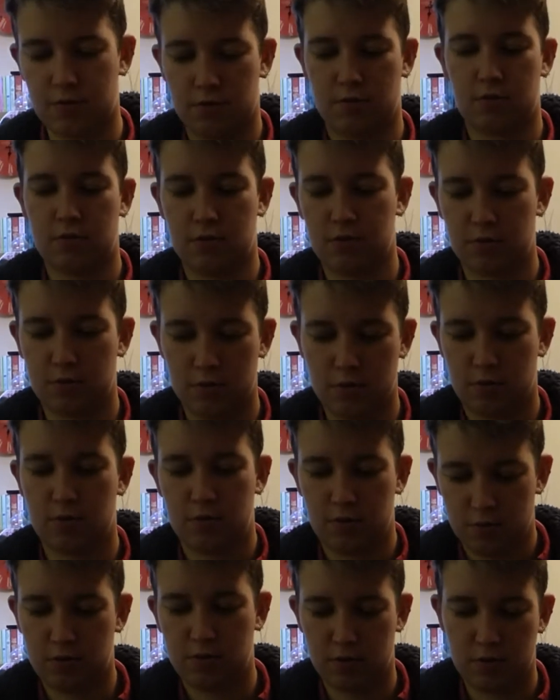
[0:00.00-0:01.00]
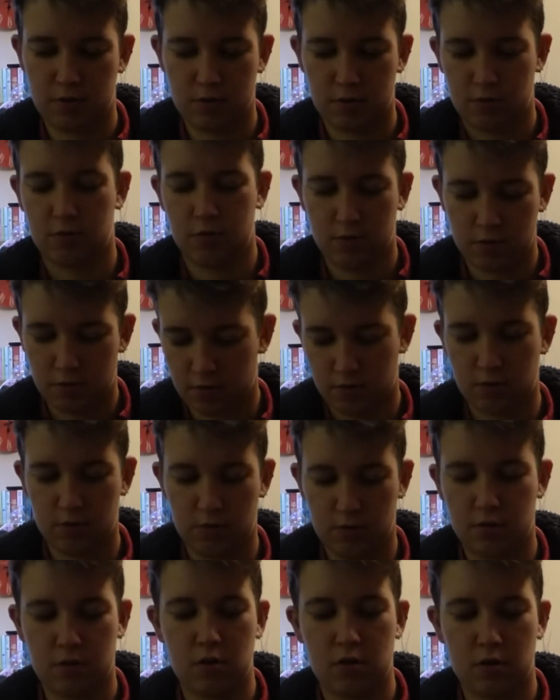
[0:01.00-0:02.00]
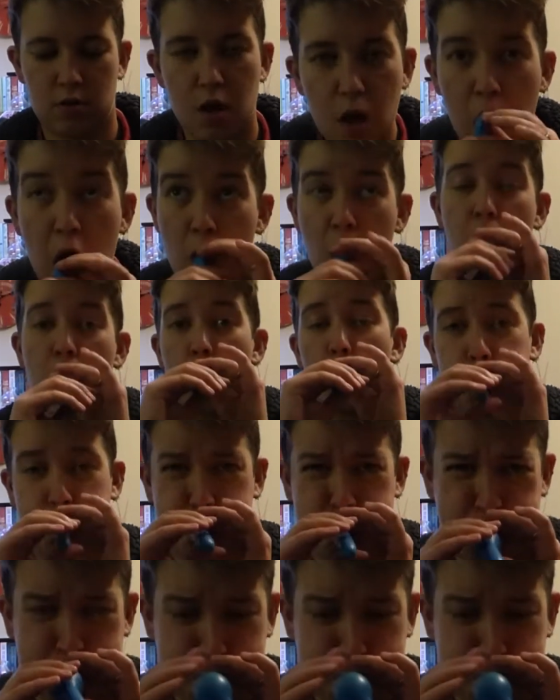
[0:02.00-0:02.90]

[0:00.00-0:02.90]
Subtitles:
blowing up my balloons to make ball-like structures.